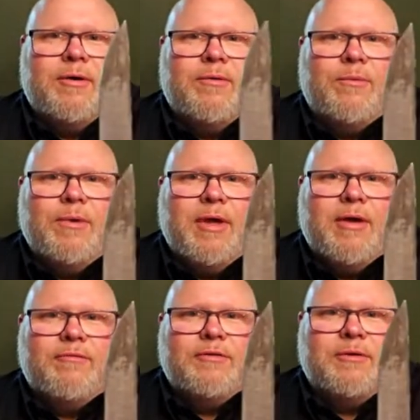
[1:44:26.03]
We
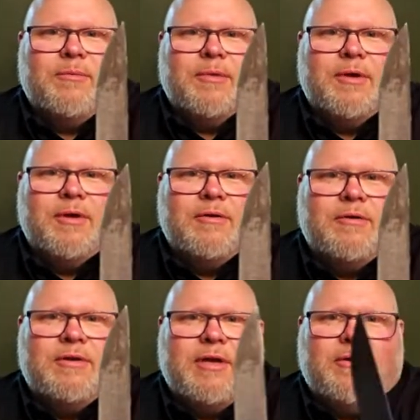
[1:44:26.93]
have some
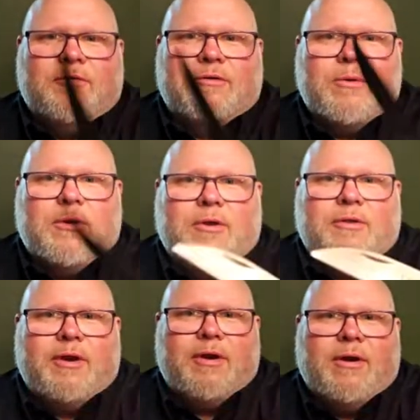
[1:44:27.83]
teeners going on
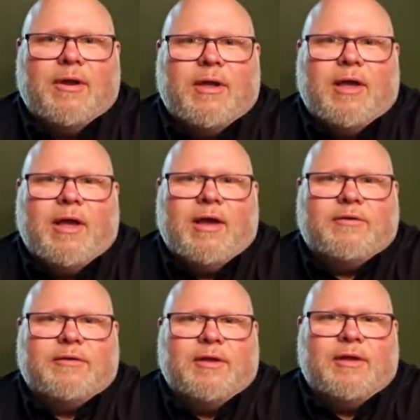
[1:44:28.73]
there.
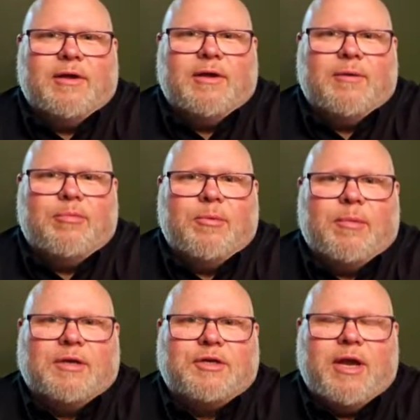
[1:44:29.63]
Actually, put
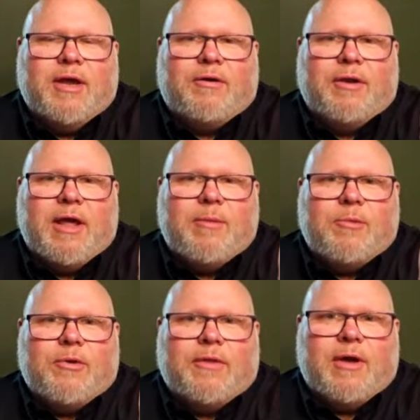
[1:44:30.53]
my channel name
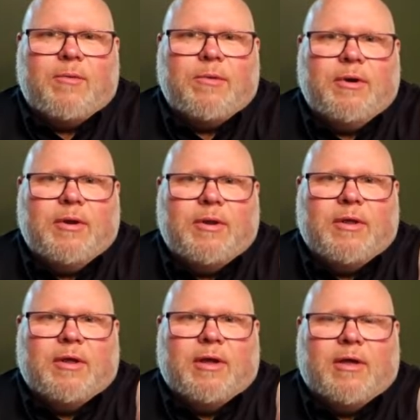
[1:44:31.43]
on that one.
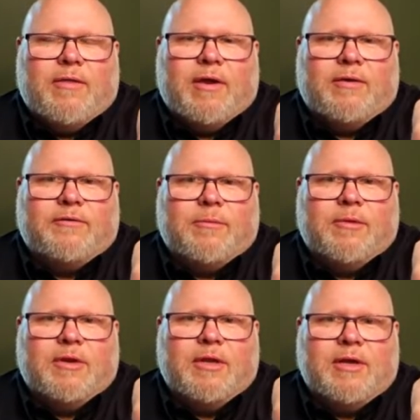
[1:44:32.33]
That is something
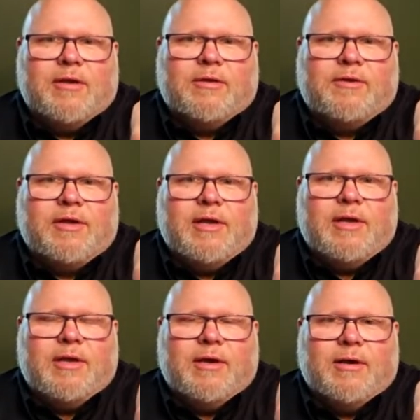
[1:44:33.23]
that
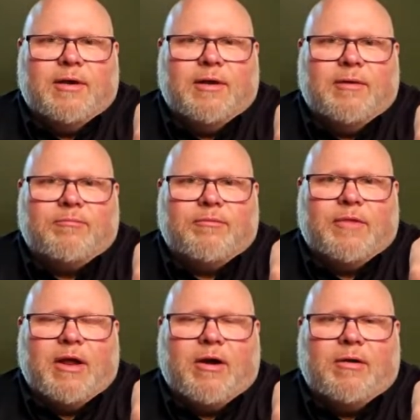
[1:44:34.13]
DLT,
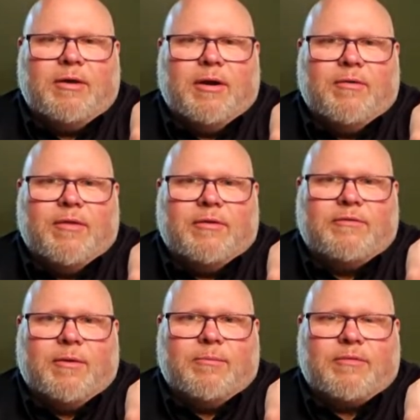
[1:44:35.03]
that's
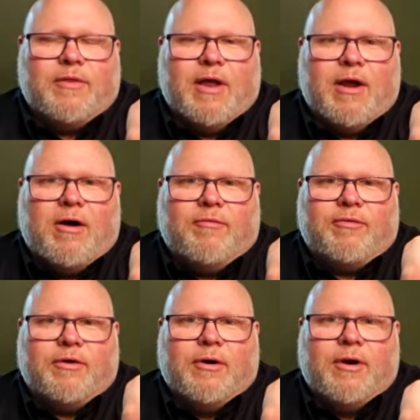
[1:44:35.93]
something they offer